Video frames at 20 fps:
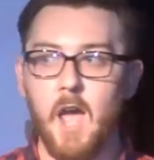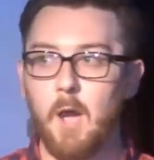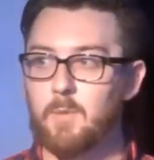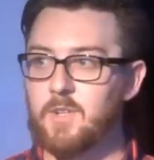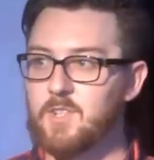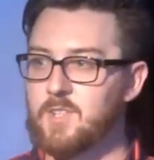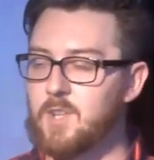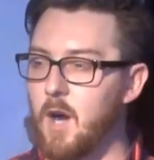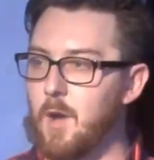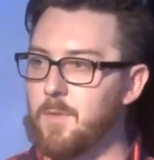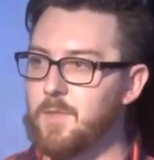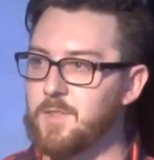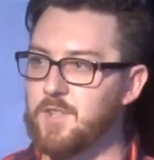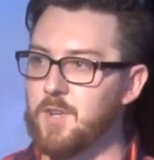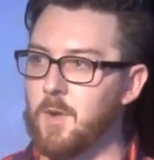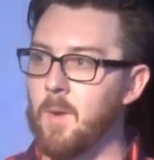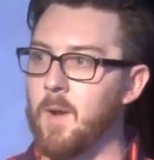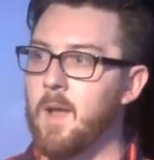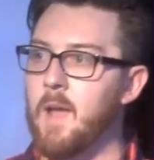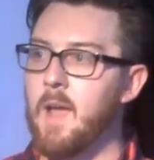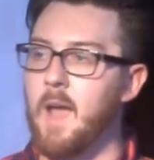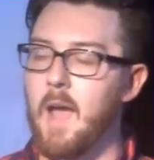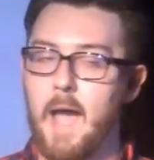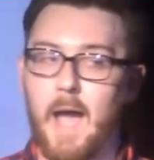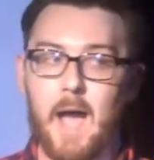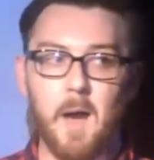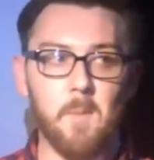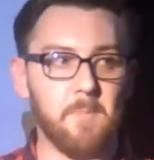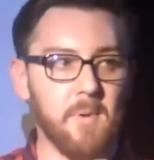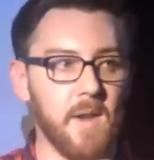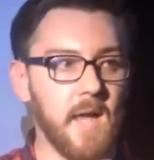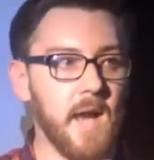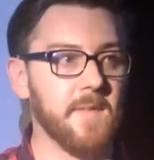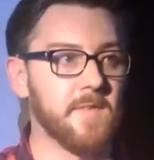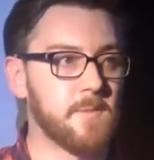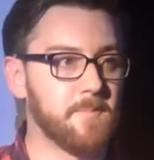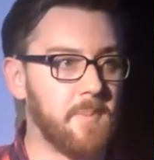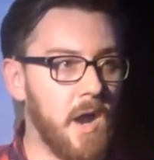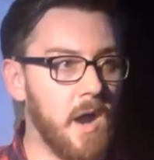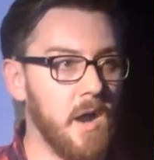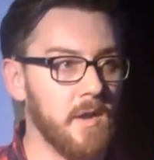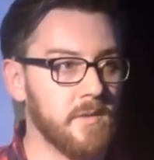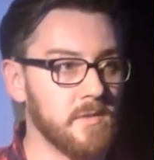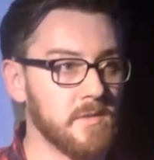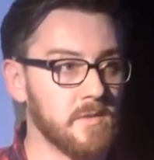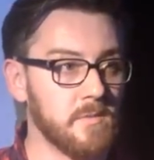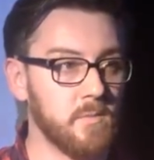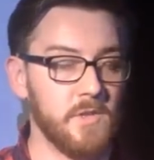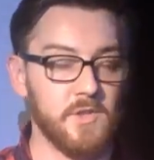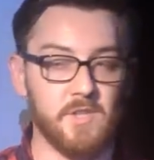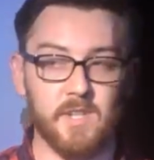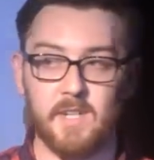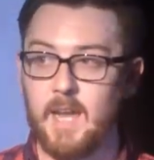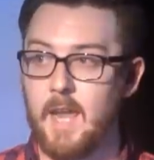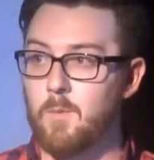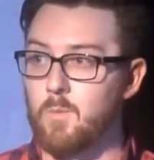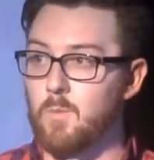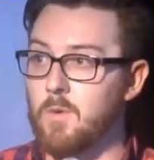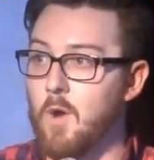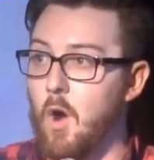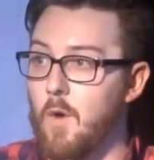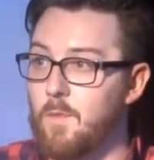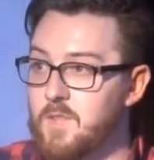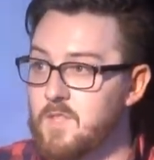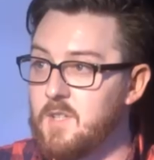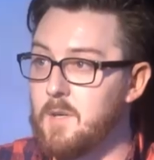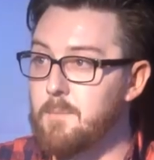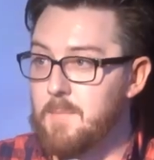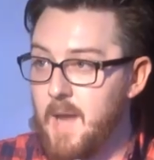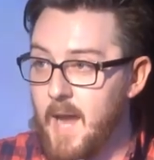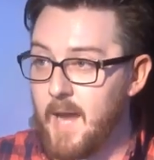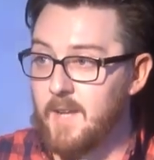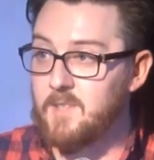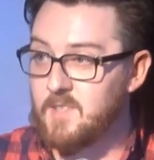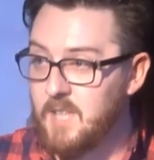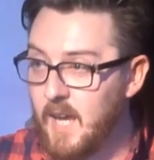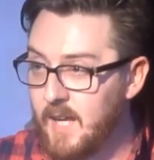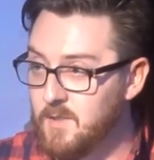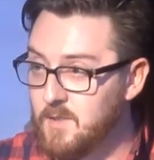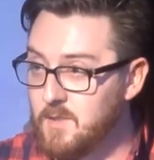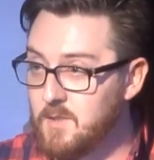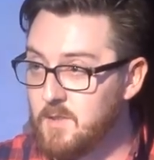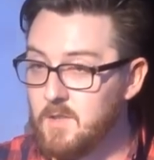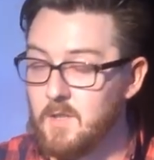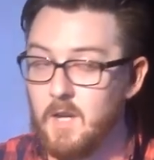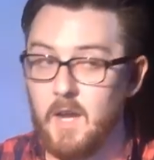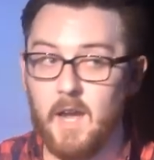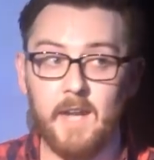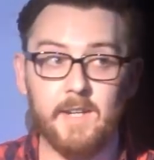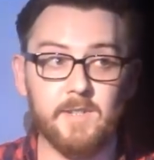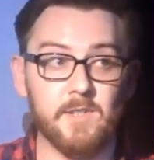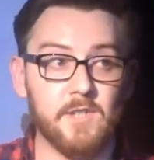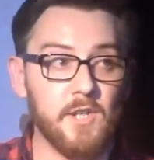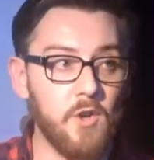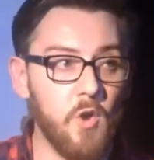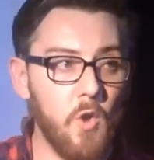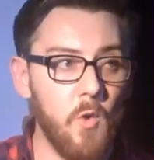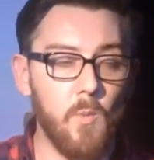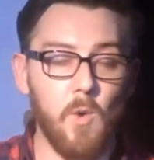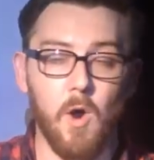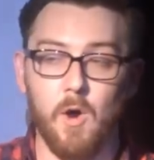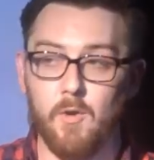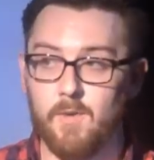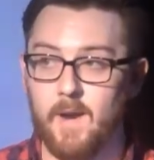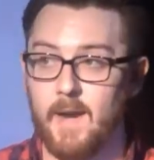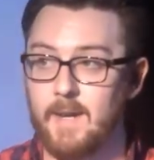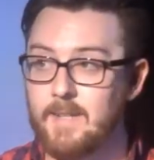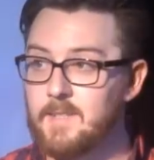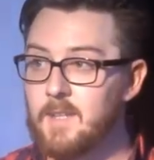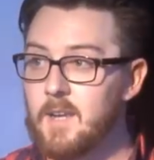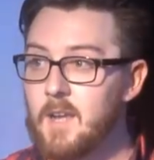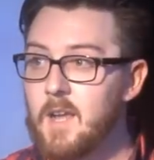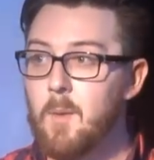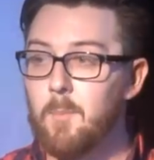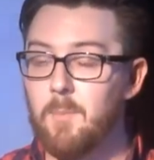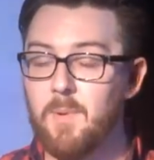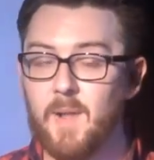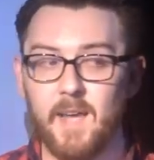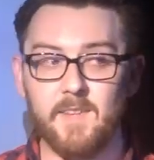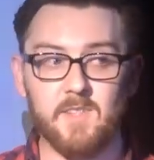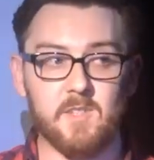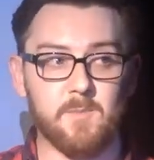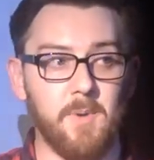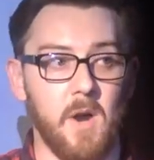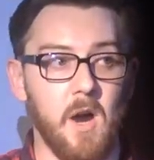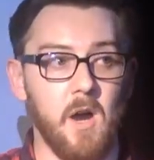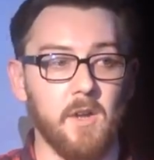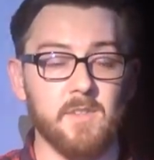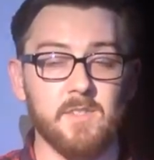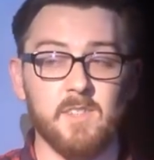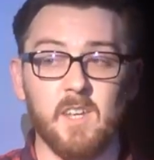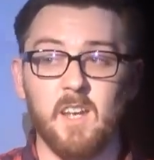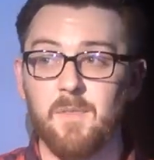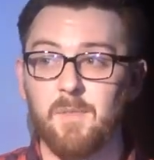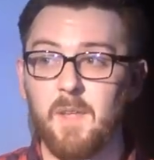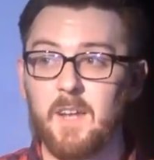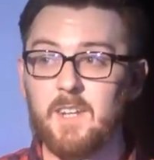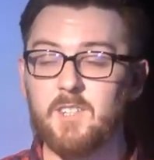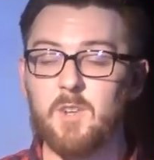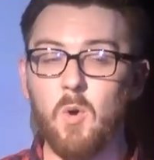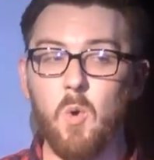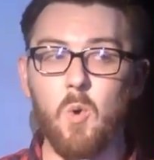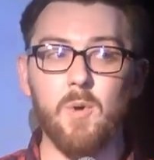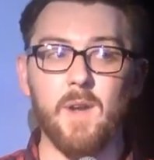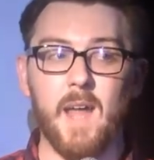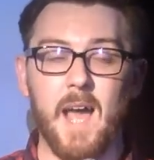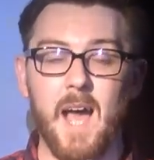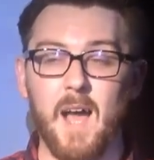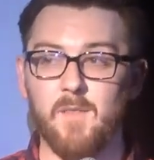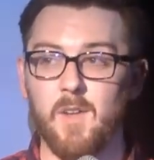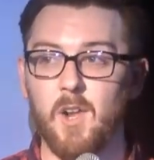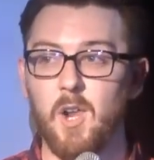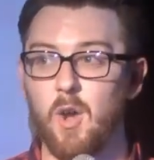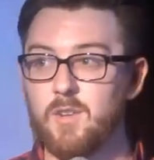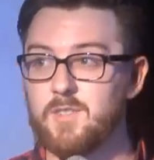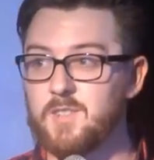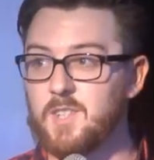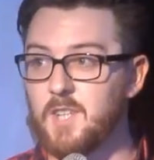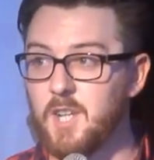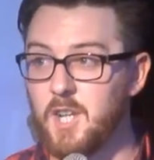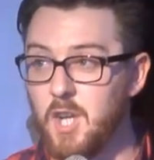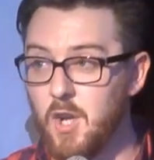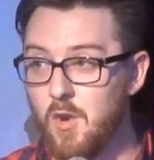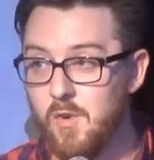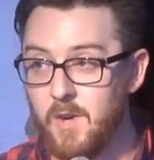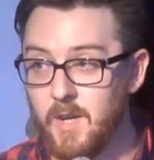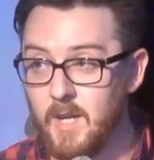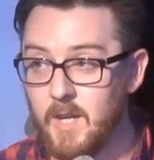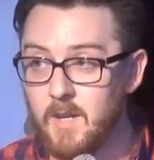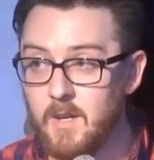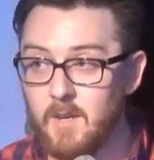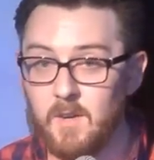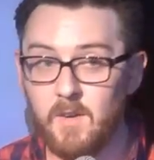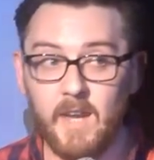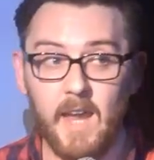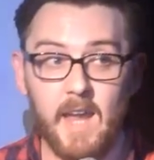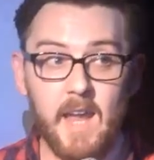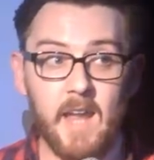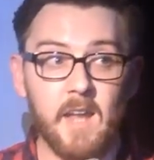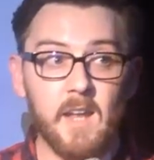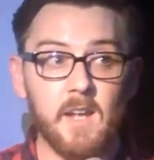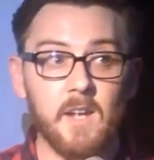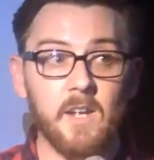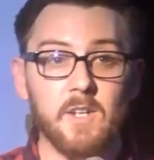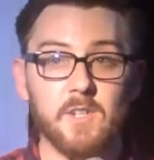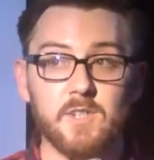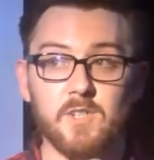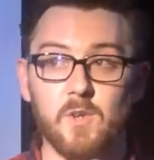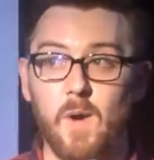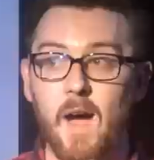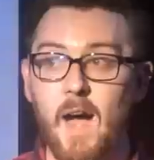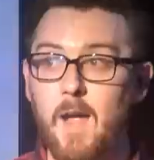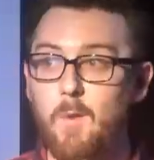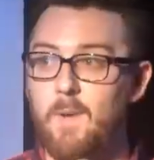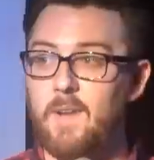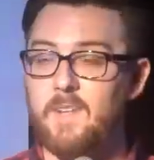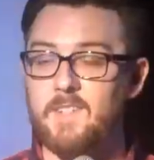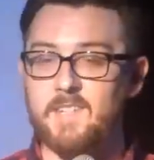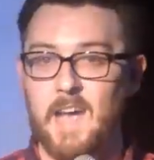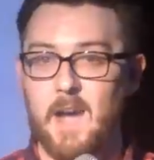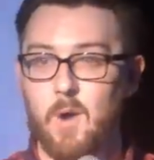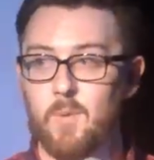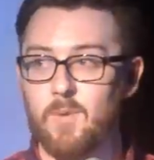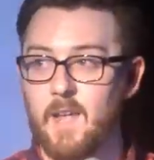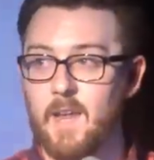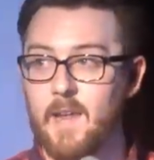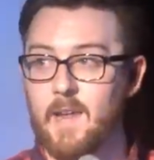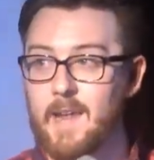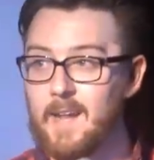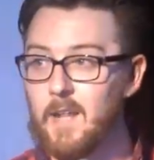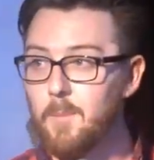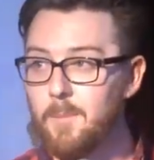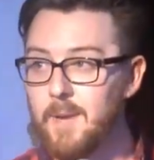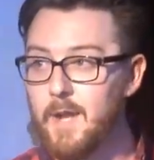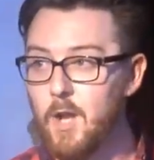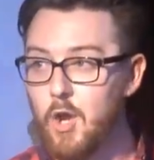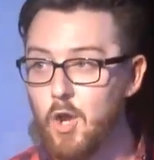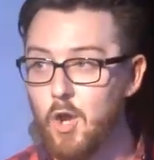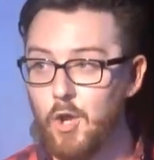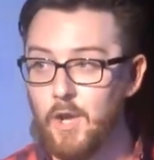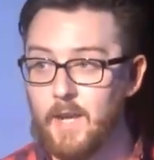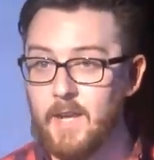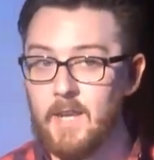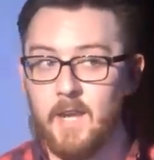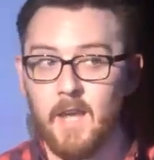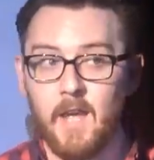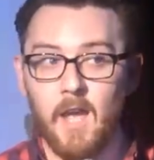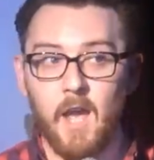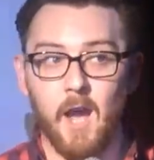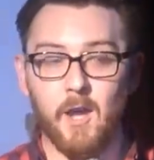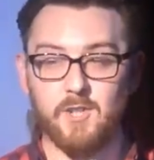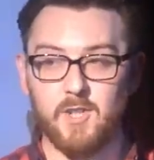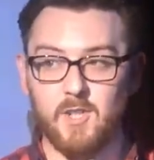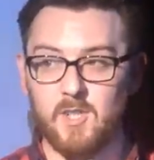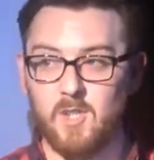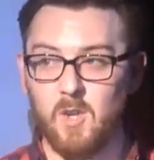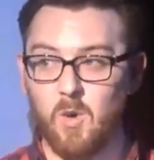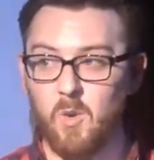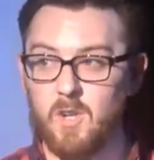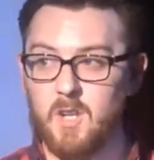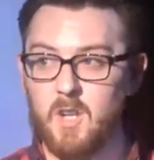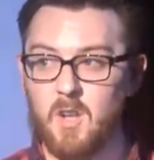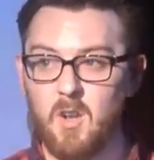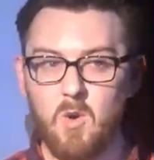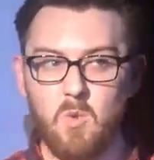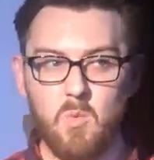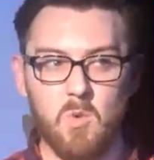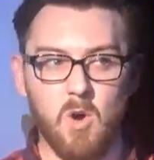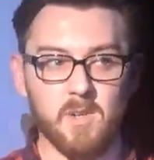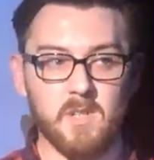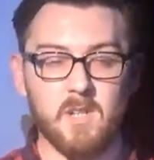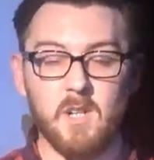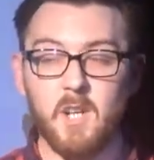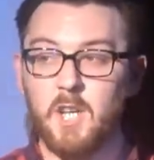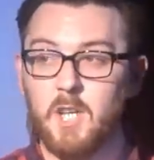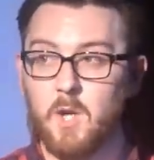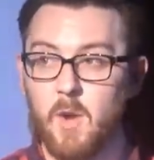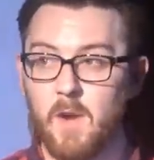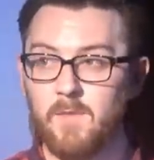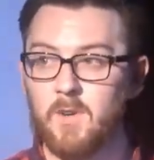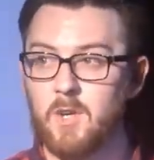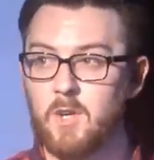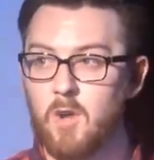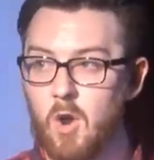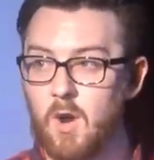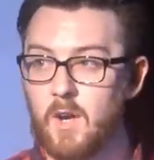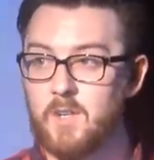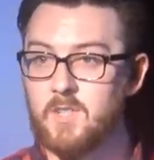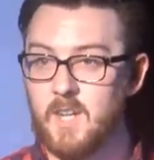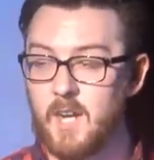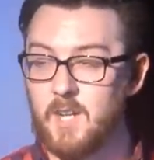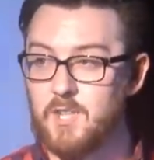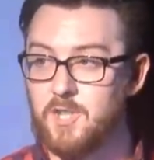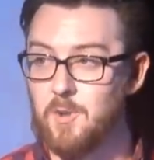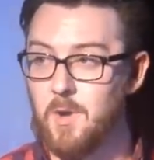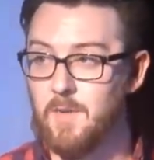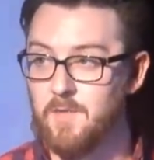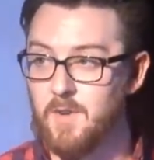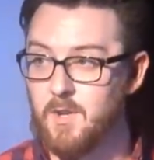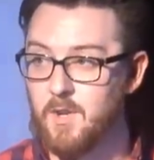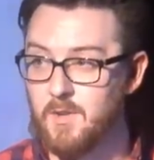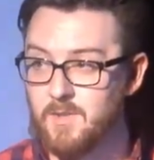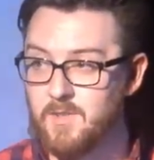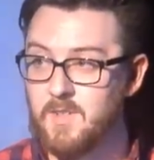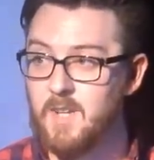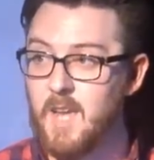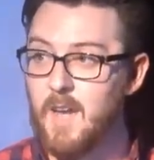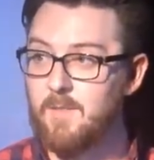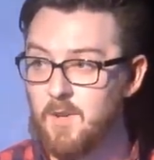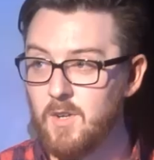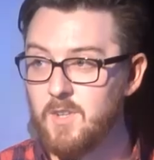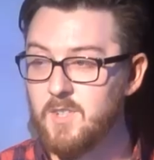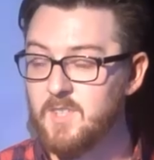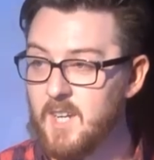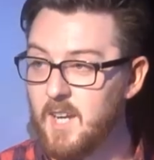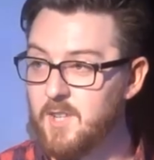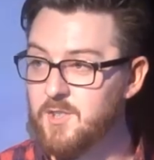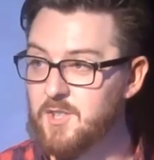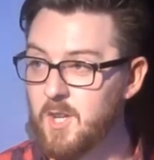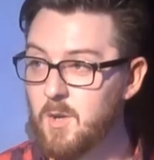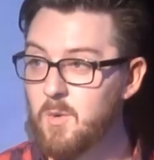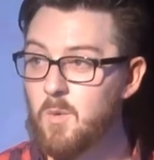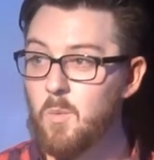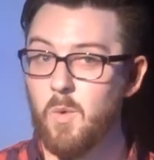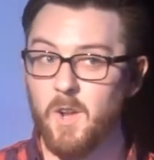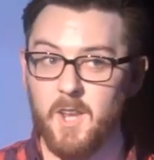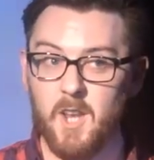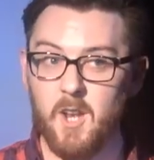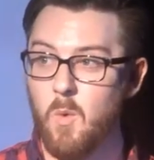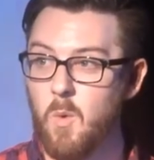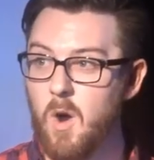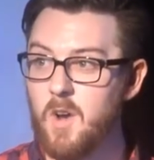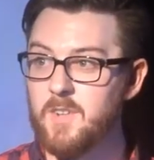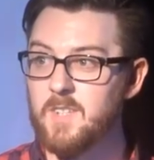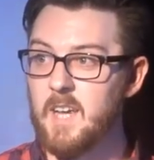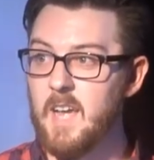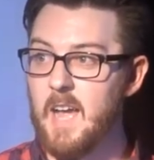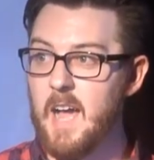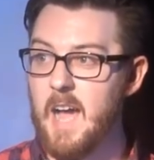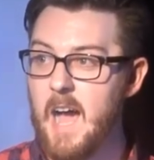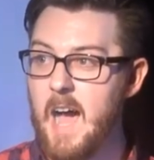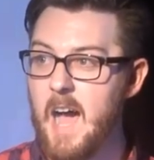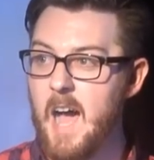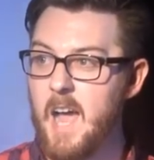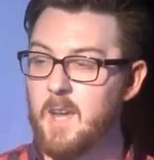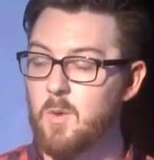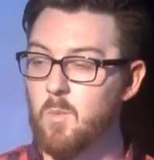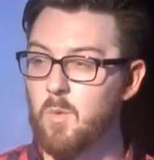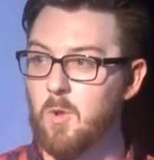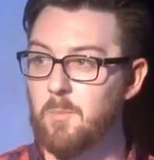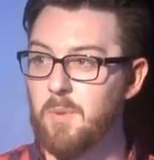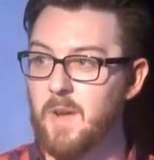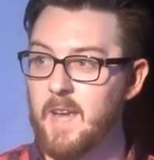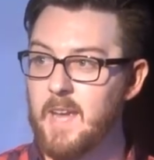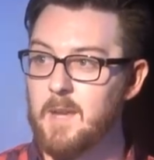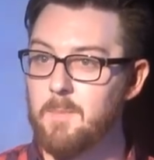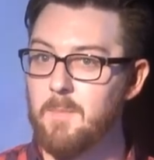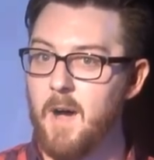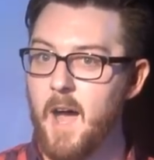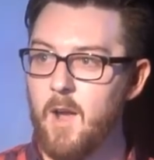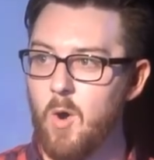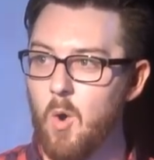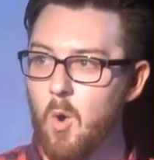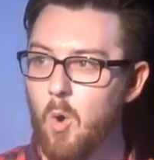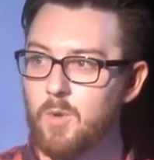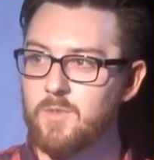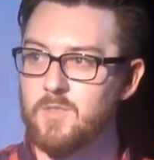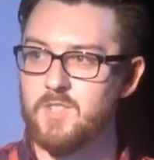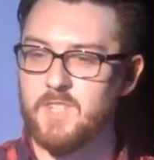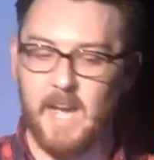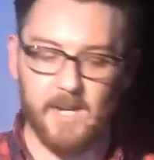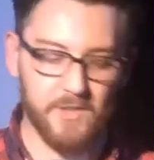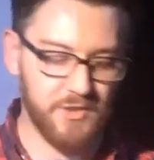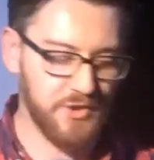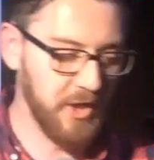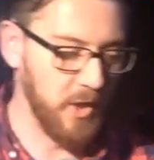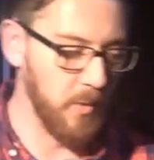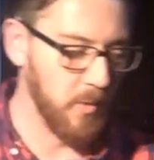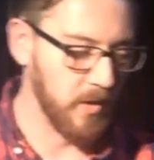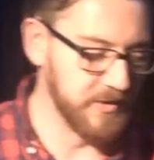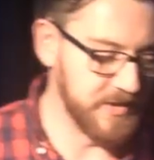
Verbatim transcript: And we started the tour at Blyth Spartans, which again, obviously made sense. And you know what, right? Blyth Spartans, they don't have a lot of security, okay? So I went down a little bit early and just thought, you know what? You haven't got a statue, have you not? You haven't got a statue? Well, you know what? I will be my own statue